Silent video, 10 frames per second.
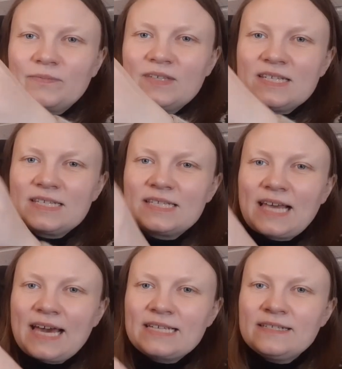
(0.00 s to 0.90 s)
This is
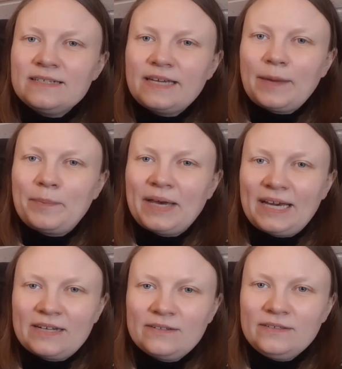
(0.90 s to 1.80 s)
actually a
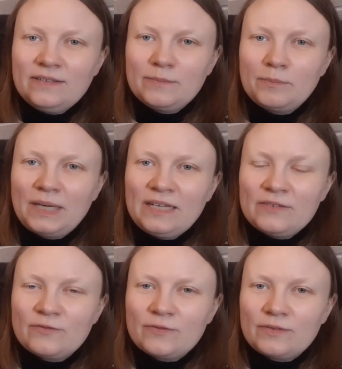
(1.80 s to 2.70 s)
pattern made
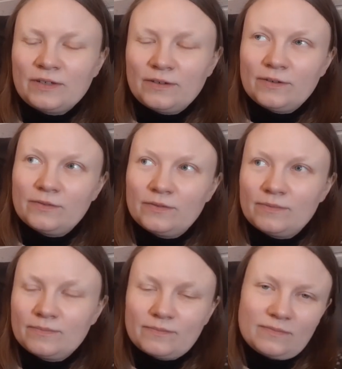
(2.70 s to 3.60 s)

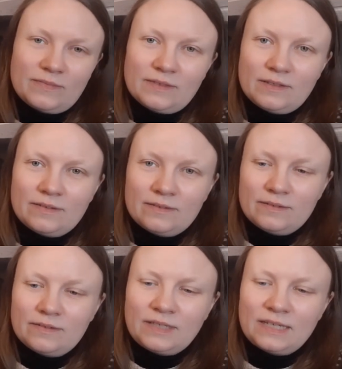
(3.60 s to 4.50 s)

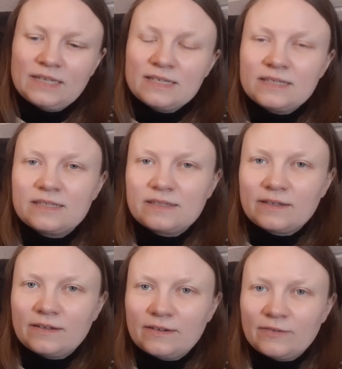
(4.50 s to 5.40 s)
that is
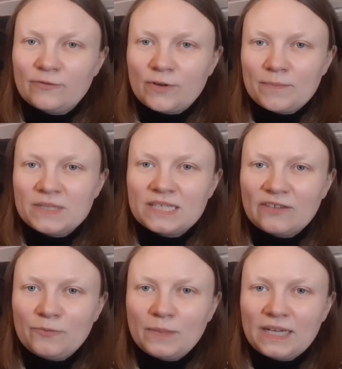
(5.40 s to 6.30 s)
from
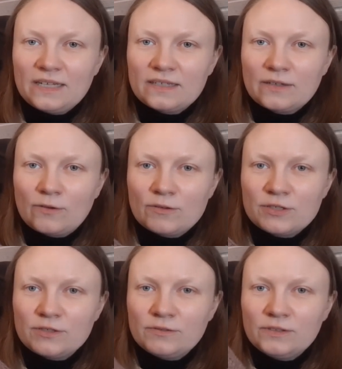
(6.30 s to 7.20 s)
Selfmade
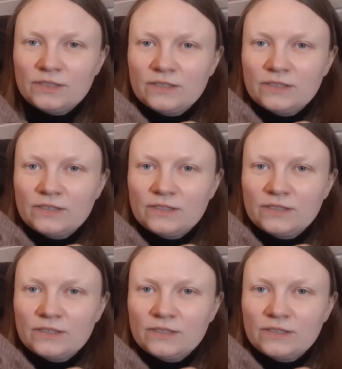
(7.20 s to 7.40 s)
also.